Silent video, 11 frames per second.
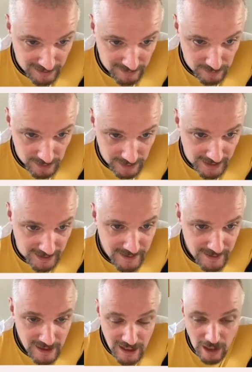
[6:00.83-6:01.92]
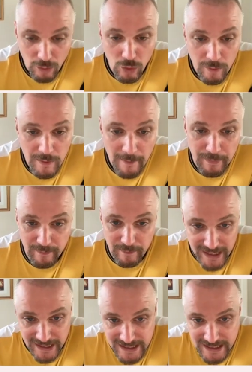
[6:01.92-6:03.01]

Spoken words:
Okay, I hope that bit makes